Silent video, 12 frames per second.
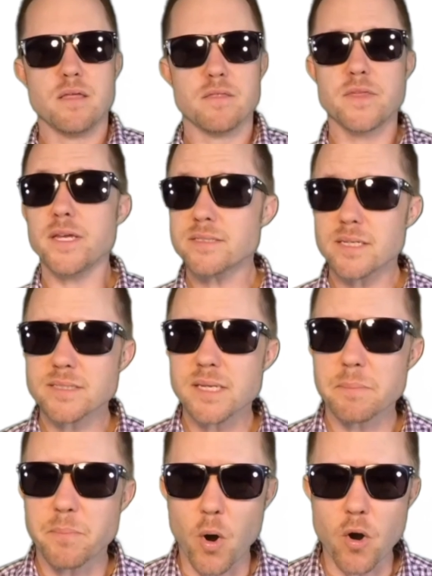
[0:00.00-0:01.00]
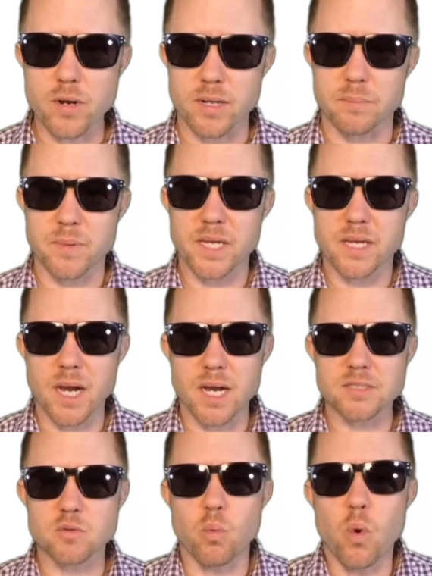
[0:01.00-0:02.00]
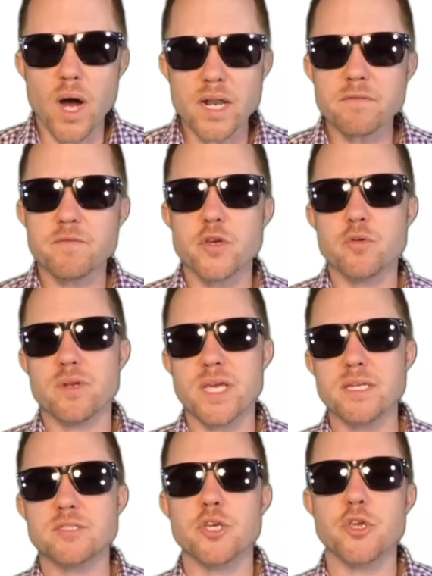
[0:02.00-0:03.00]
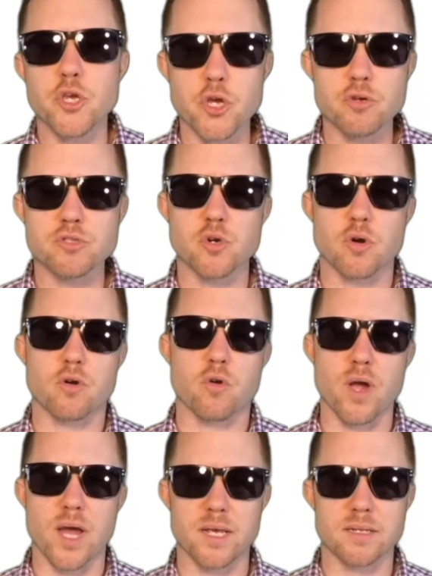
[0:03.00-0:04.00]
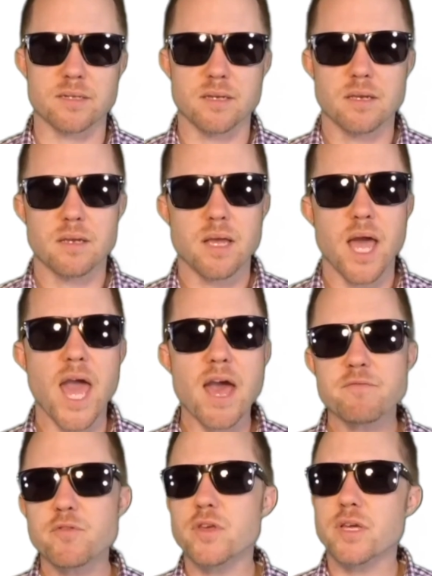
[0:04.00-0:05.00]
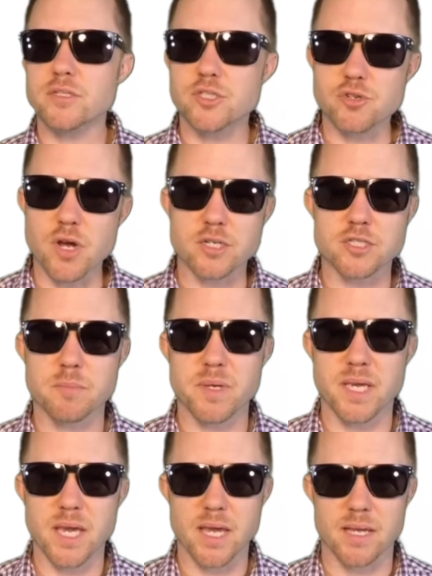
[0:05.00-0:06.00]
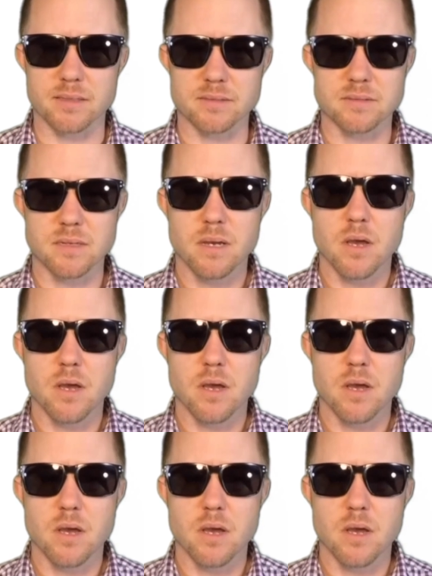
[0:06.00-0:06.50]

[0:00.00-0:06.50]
This is important because what if you need to use your credit after the construction begins?